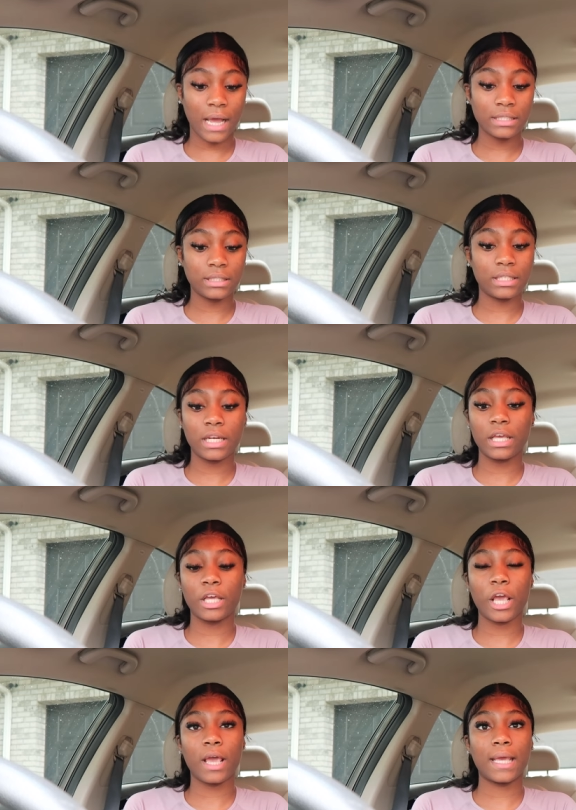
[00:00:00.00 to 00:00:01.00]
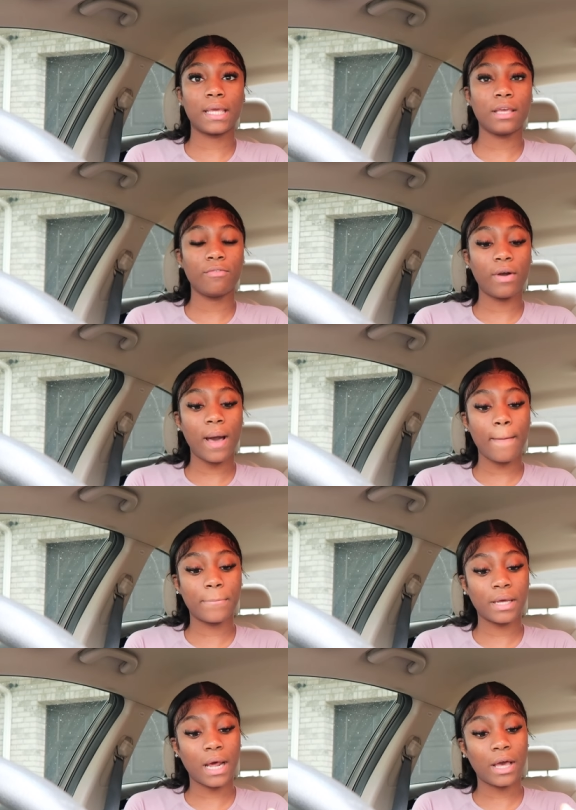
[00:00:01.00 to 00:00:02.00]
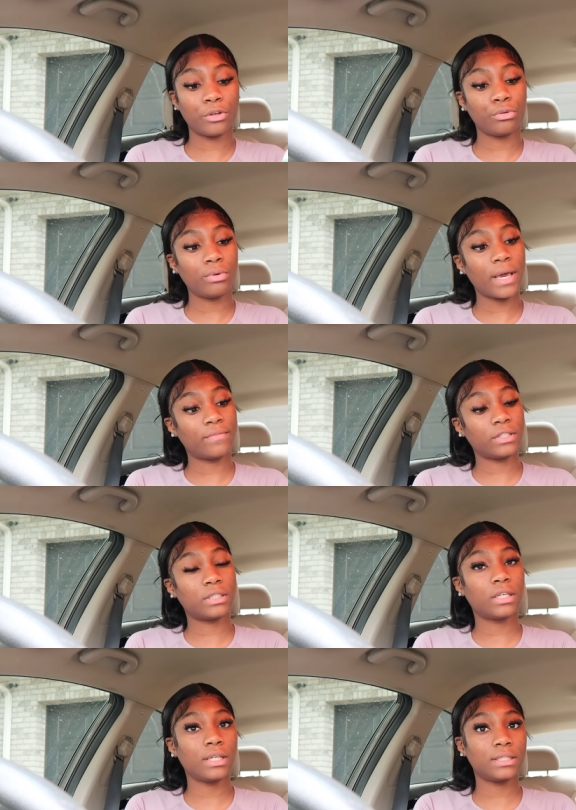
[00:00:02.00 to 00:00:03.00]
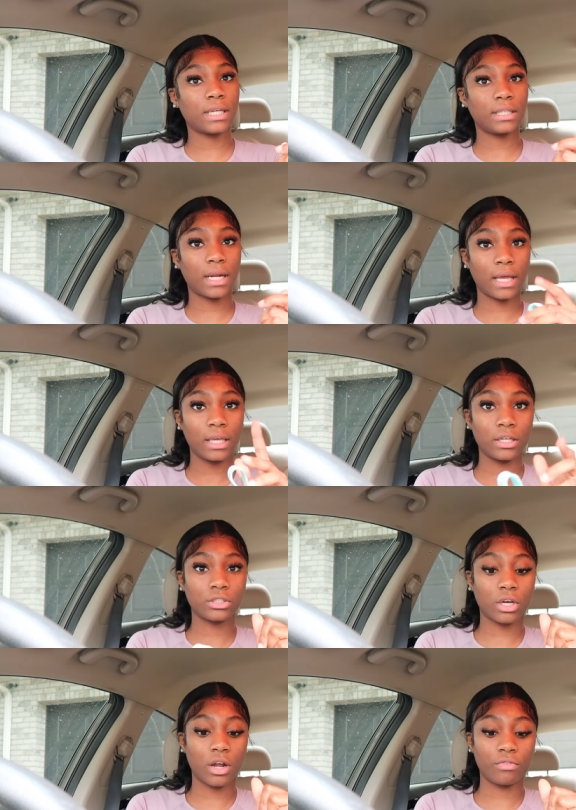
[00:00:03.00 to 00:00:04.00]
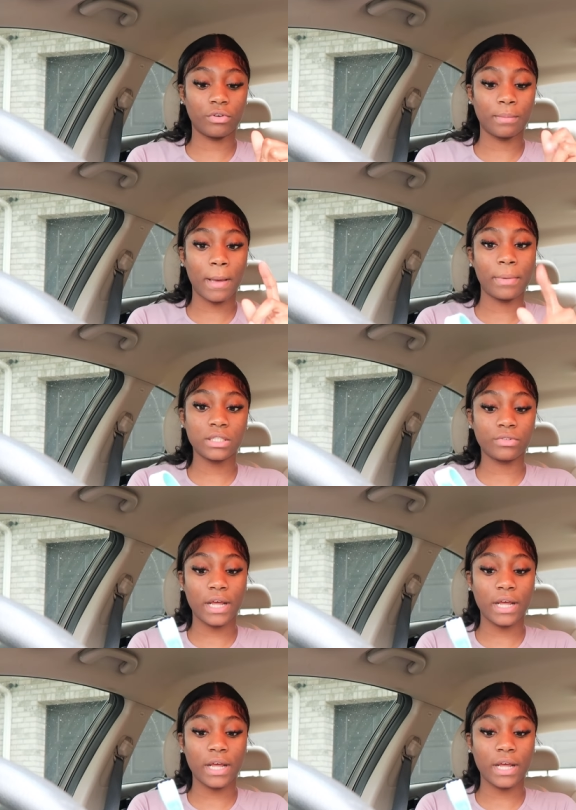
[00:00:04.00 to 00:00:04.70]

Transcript: i actually didn't get a key fob but i do have this keychain that i can't start off with my best friend